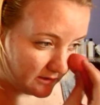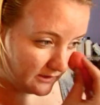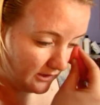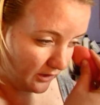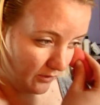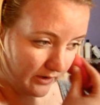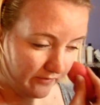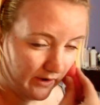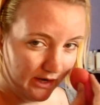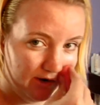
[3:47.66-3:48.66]
So
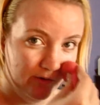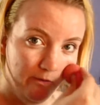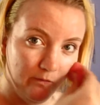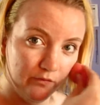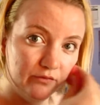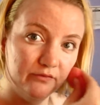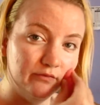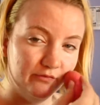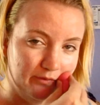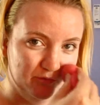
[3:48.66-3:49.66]
if I go
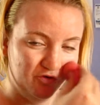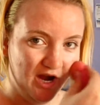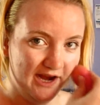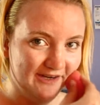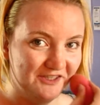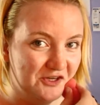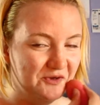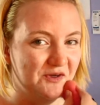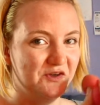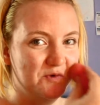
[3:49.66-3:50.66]
from dry to
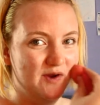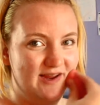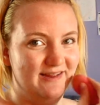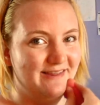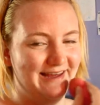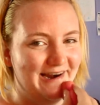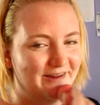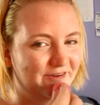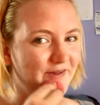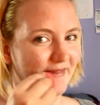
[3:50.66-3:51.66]
too dewy, then
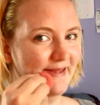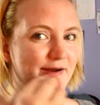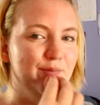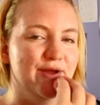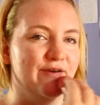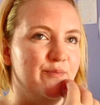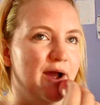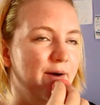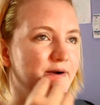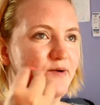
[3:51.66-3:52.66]
I'll do a little bit of
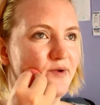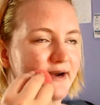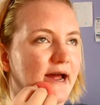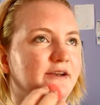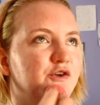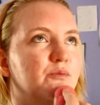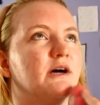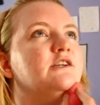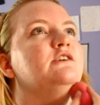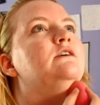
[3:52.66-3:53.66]
powder, but not too
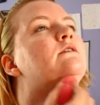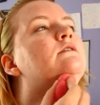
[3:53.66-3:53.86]
much.